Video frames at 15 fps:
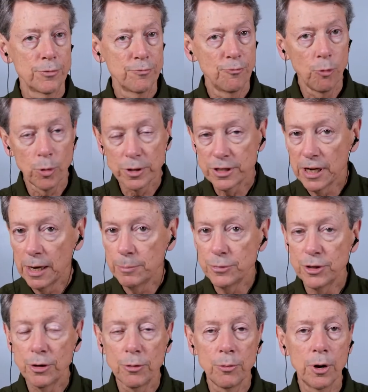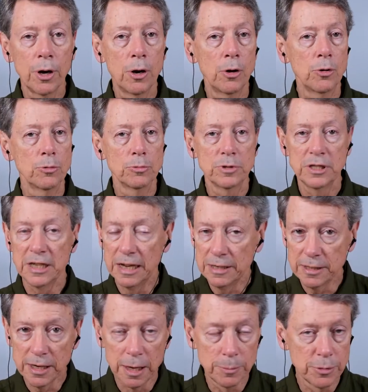four times in a row, 10
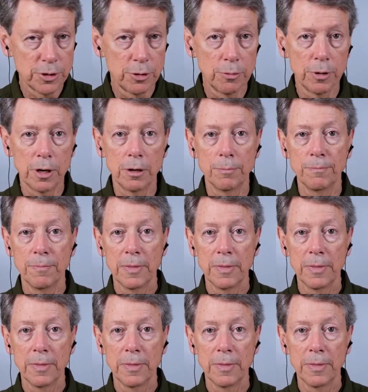times in a row.